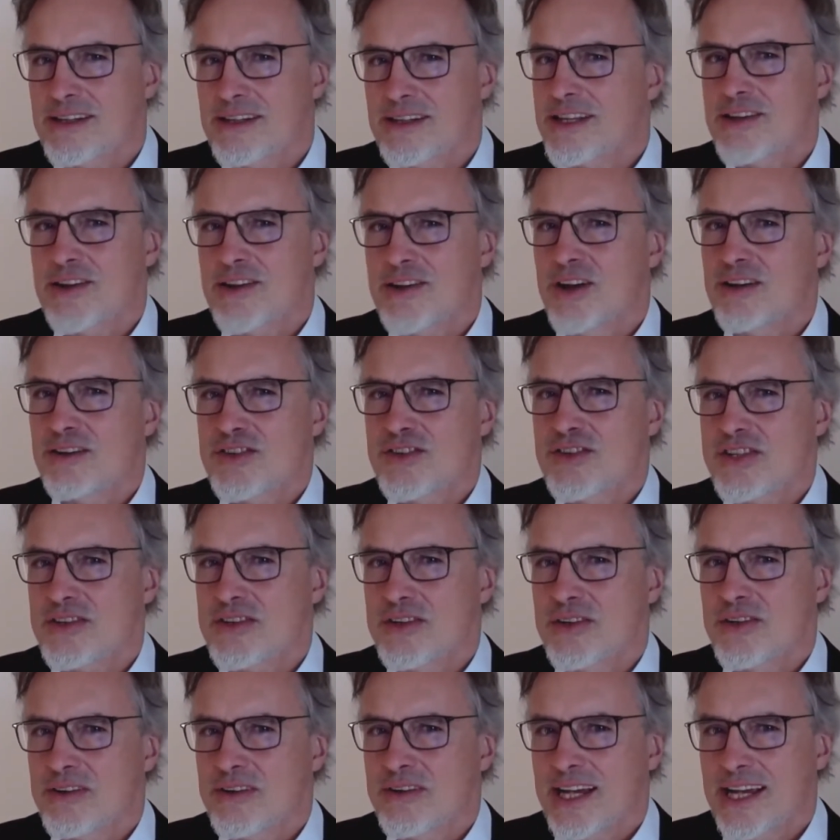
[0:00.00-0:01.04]
it
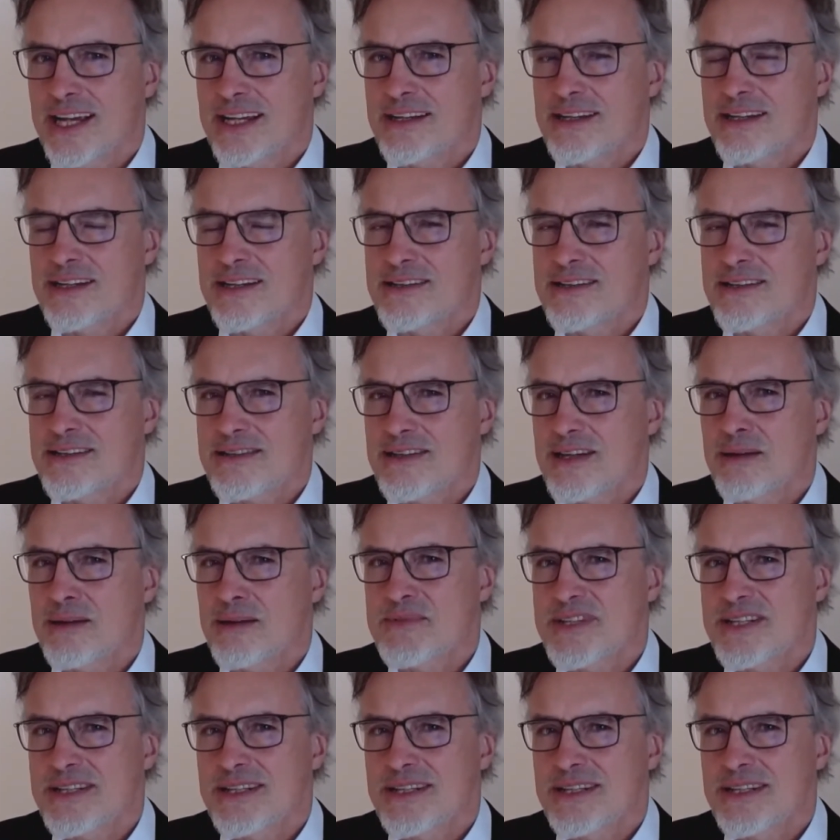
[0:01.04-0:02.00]
also had its ups and